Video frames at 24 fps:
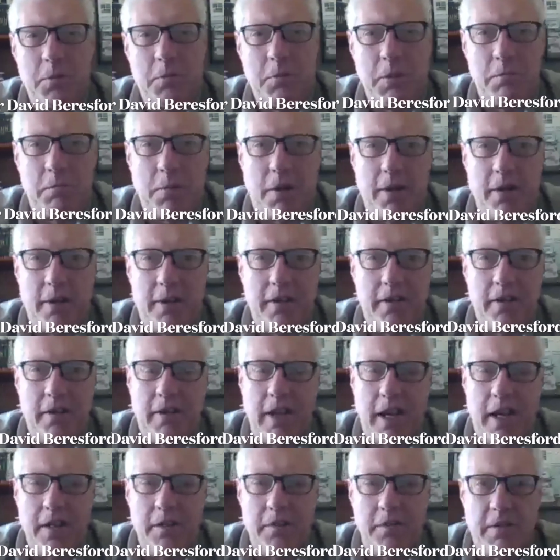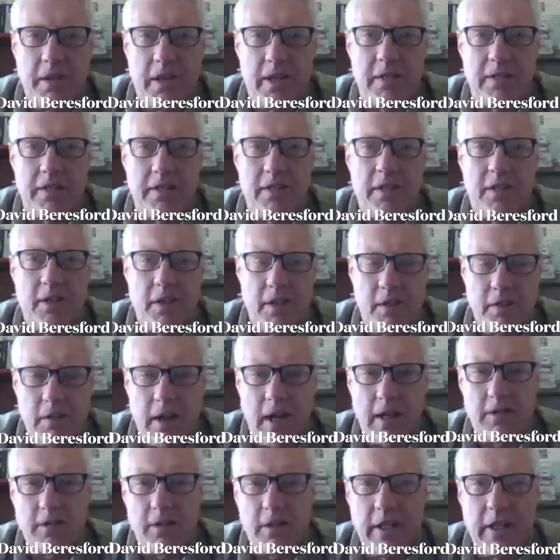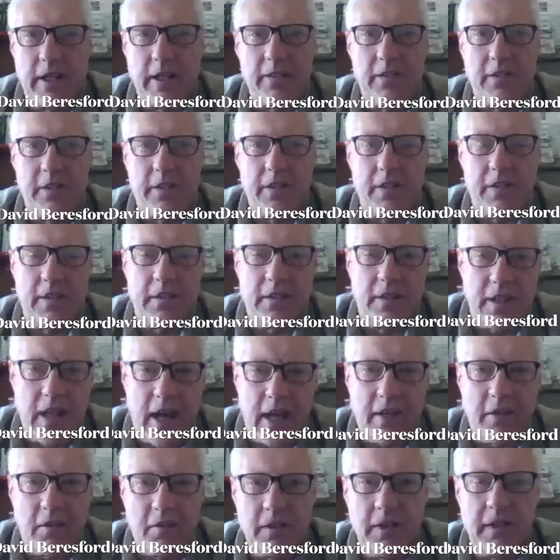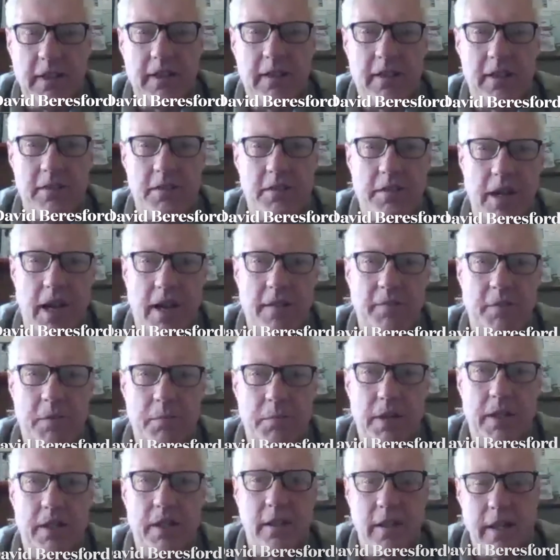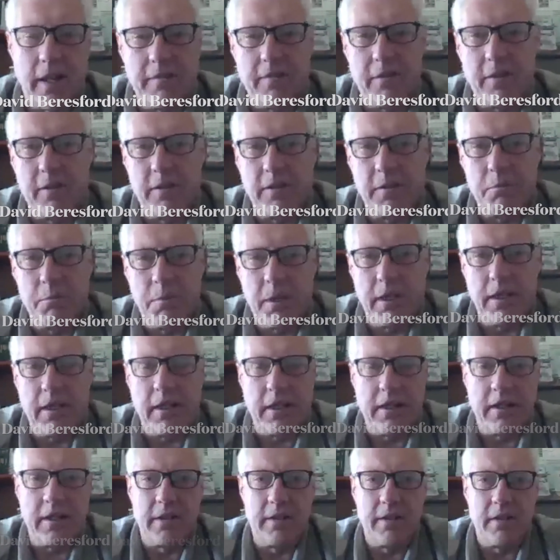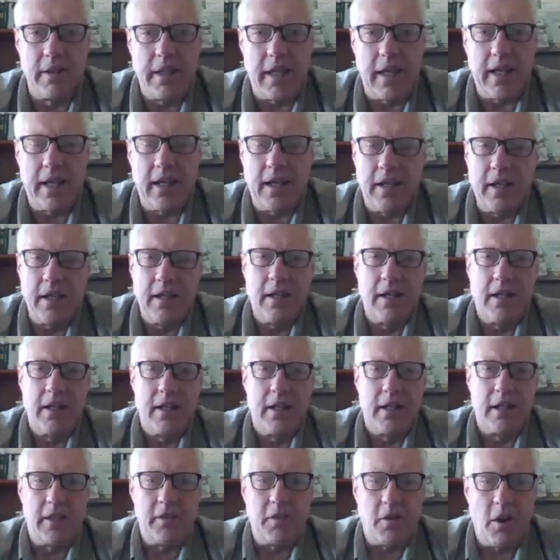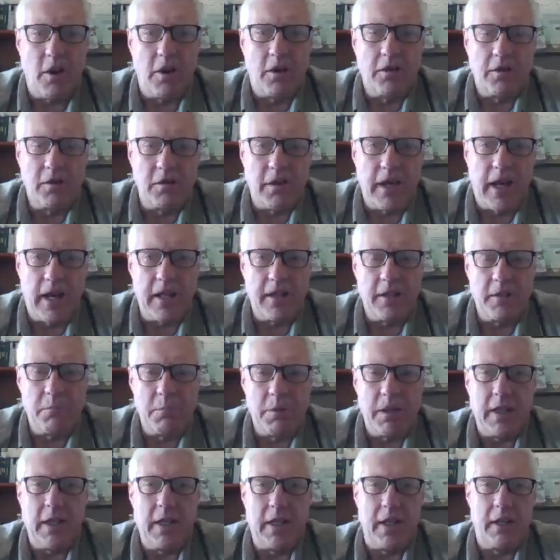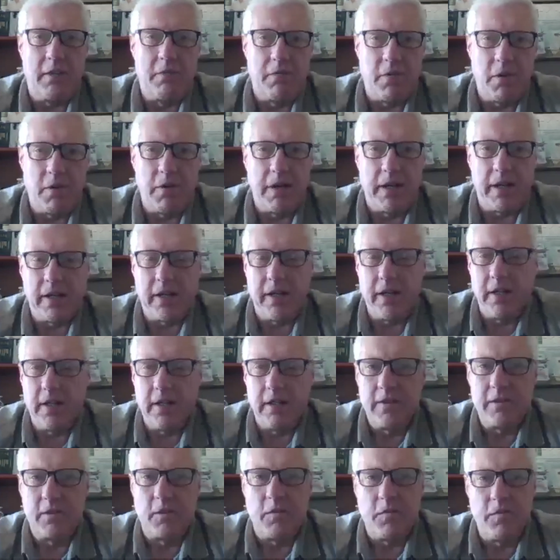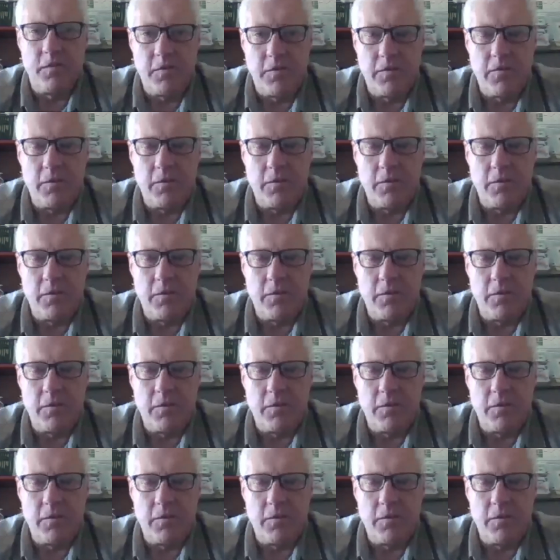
to be part of your graduation. Congratulations. Not only did you have to be clever to be here today, you also had to be heroic. So